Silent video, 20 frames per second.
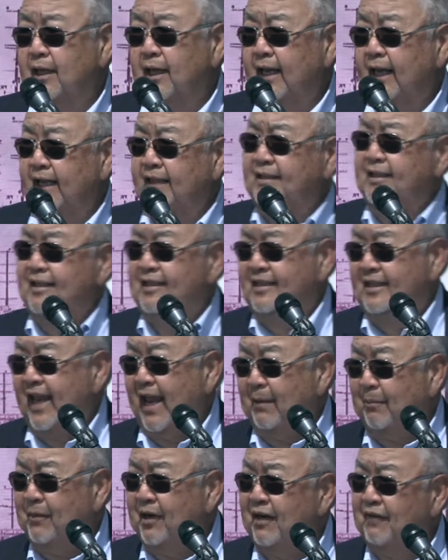It's a
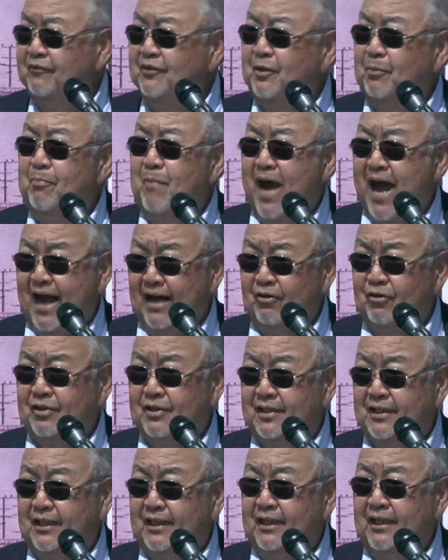statement of
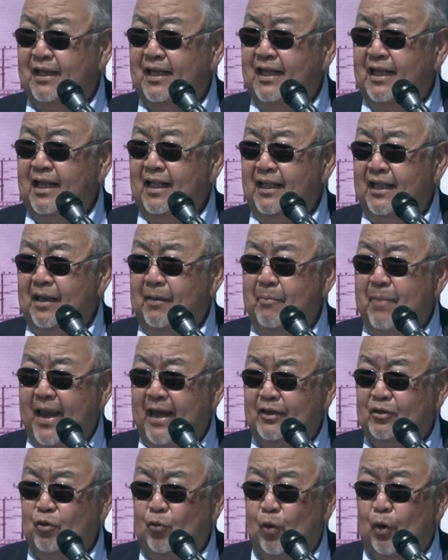democracy that
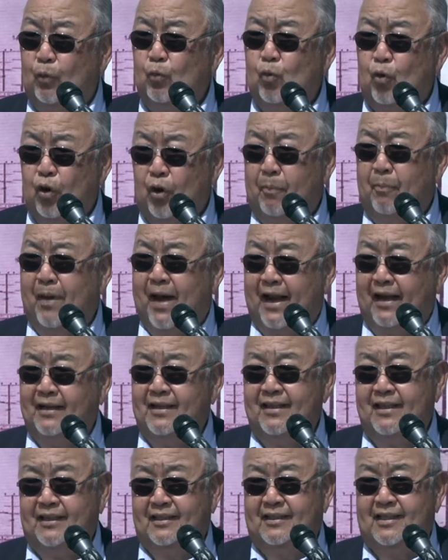makes what we're about
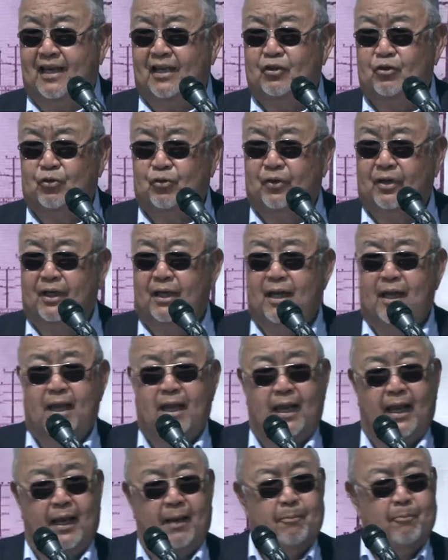in this country
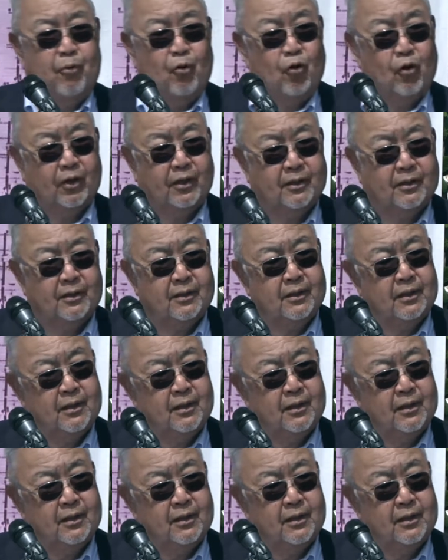important.